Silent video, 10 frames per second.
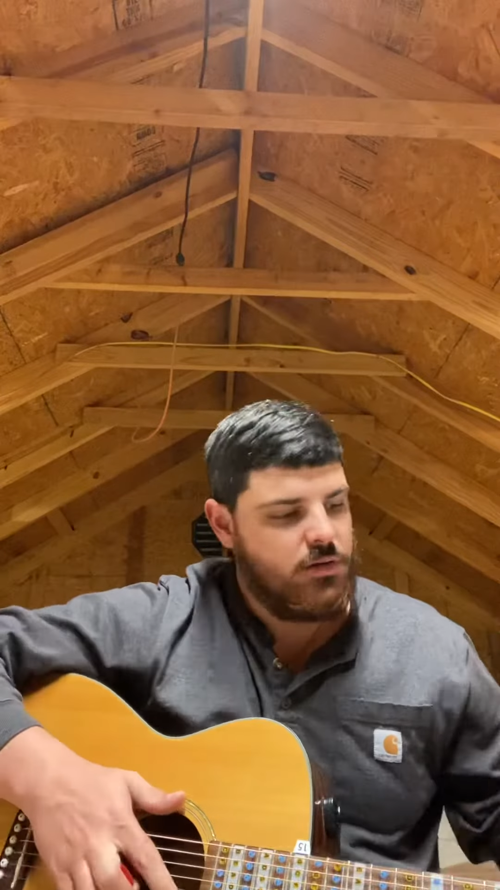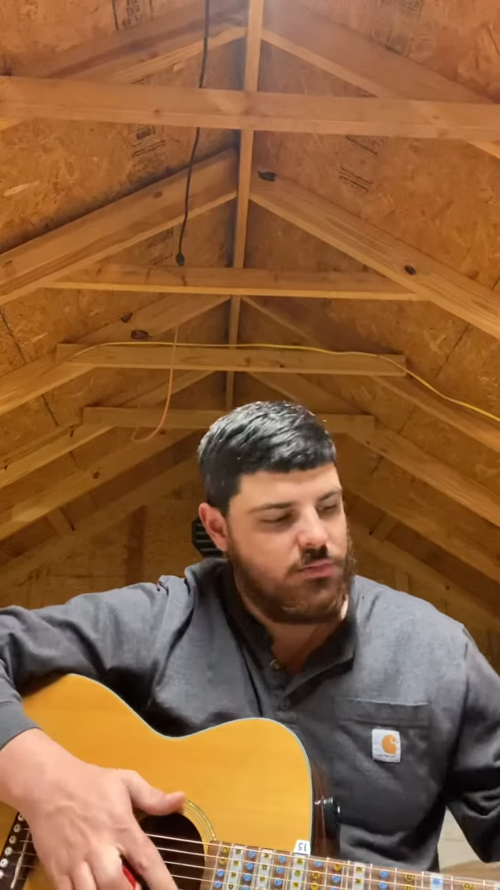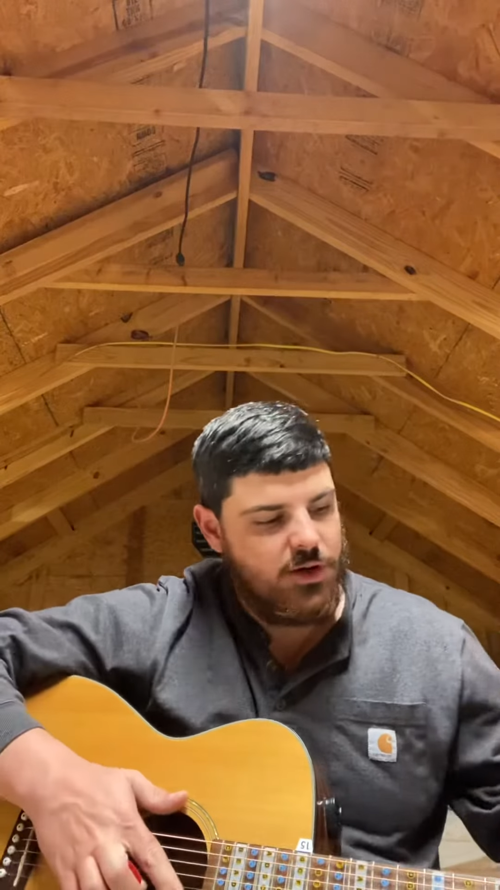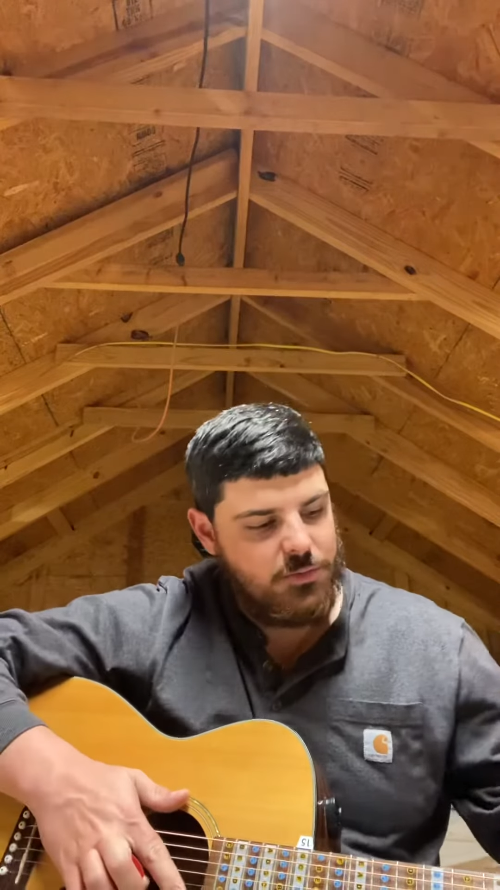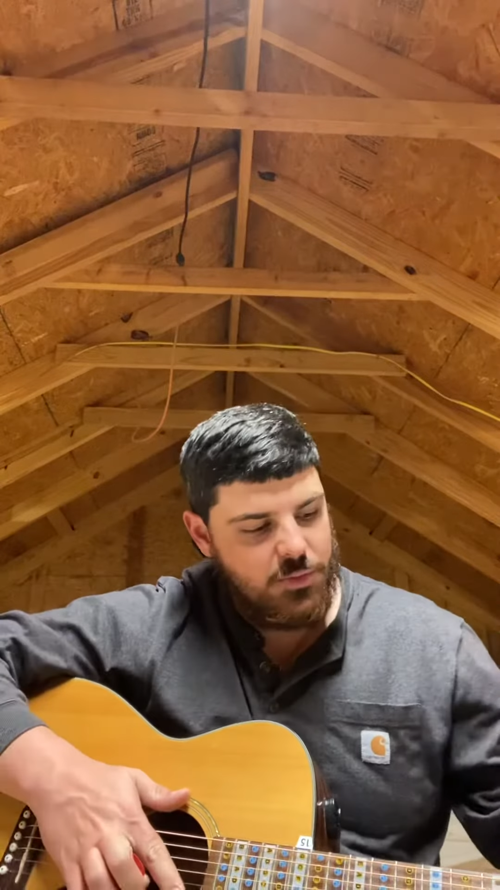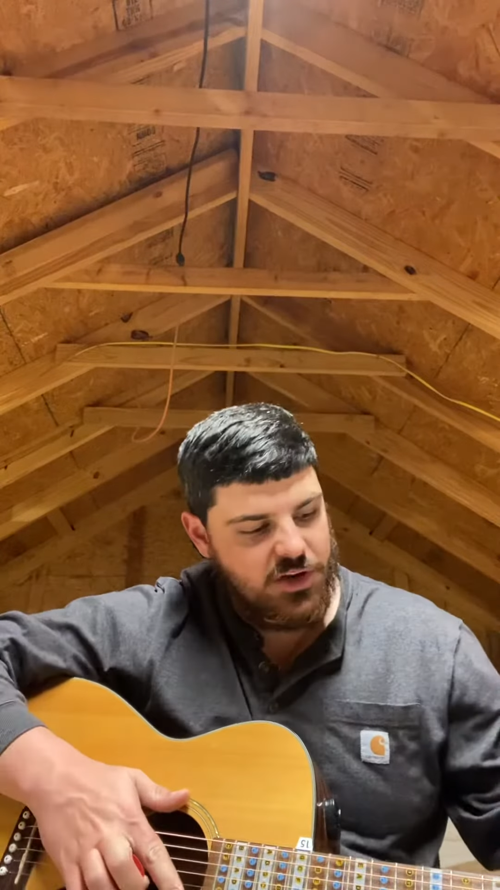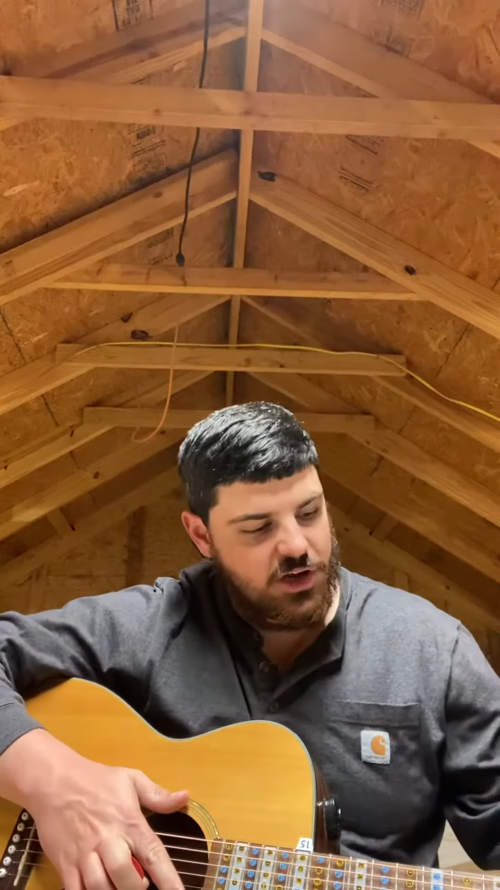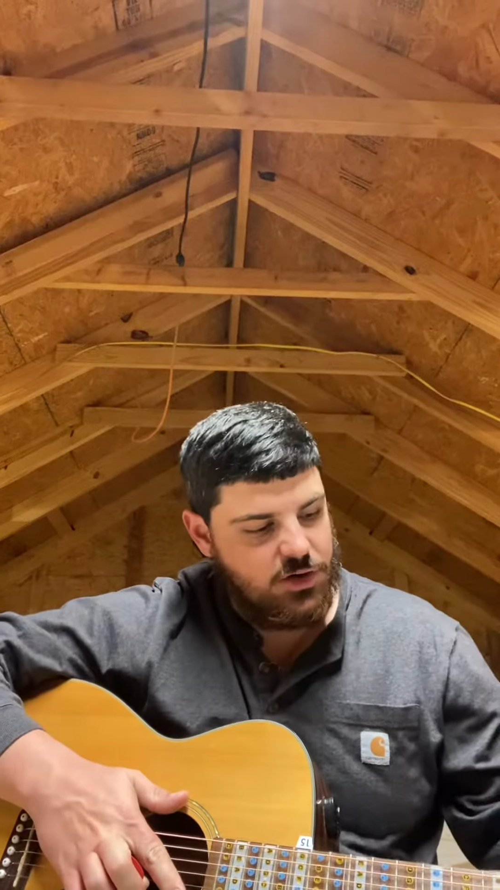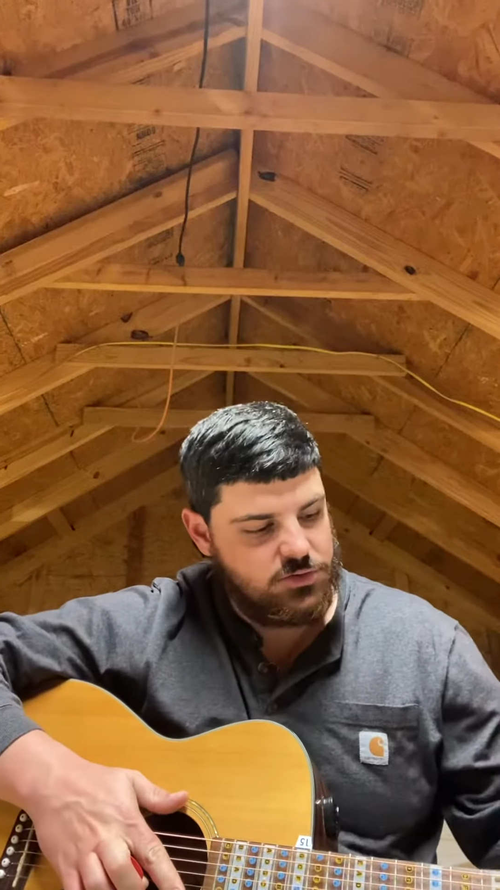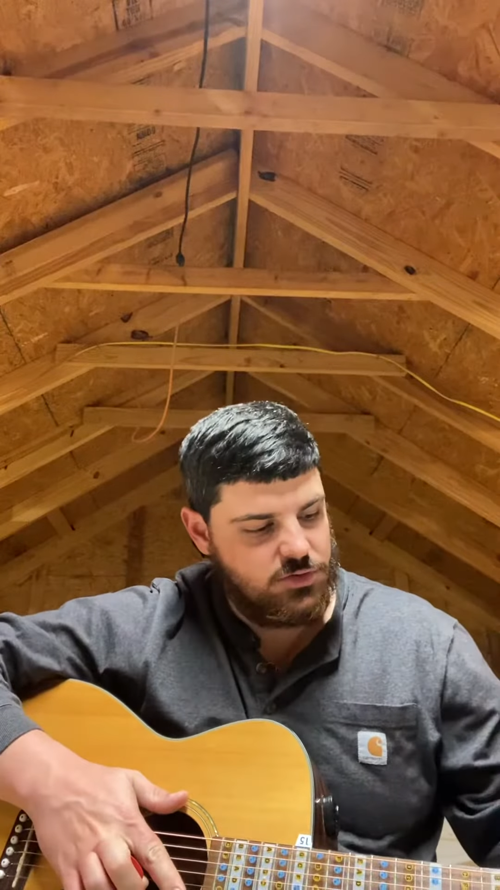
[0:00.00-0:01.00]
Maybe my
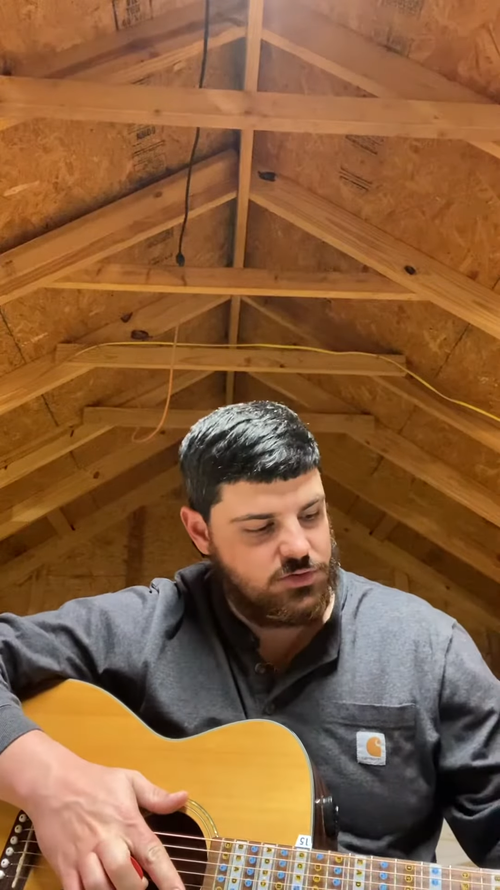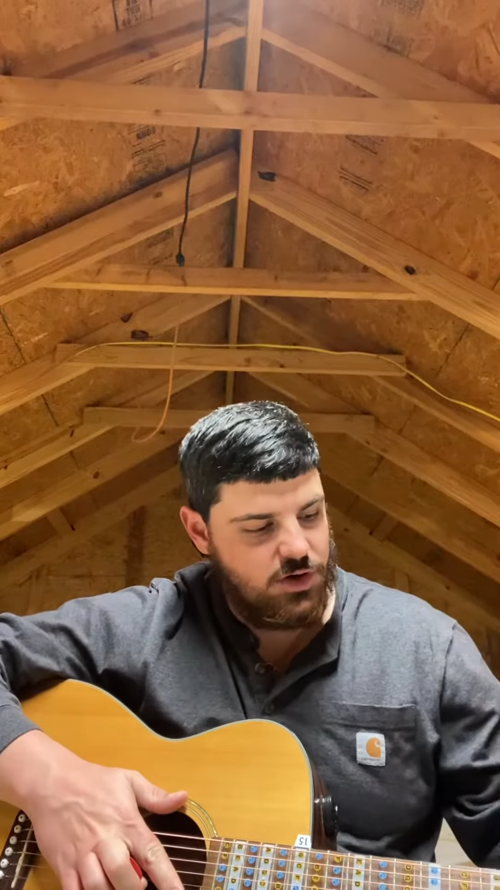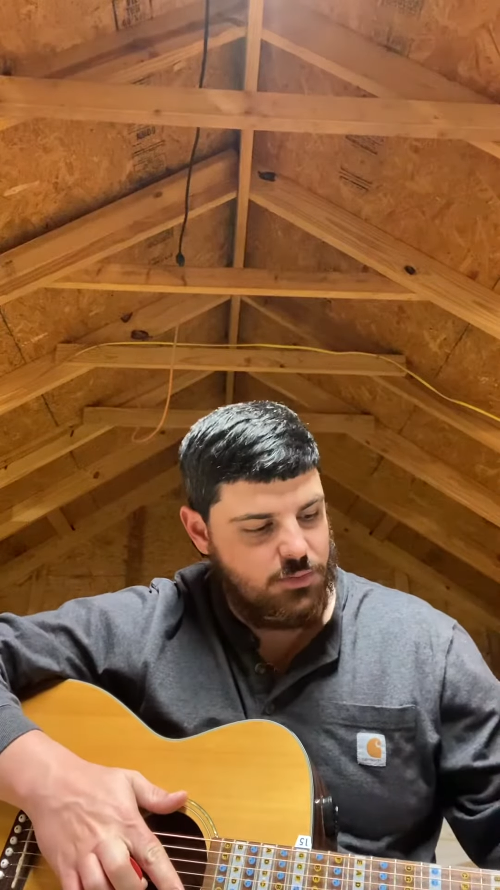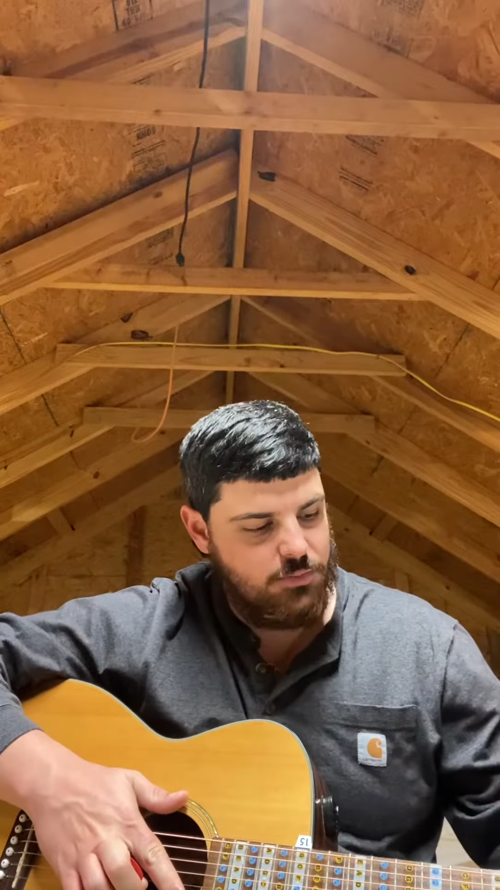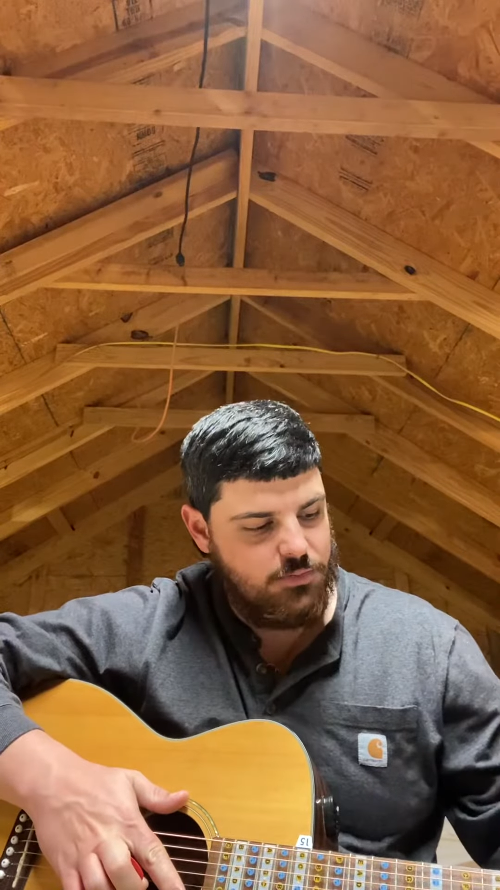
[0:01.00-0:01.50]
dogs will start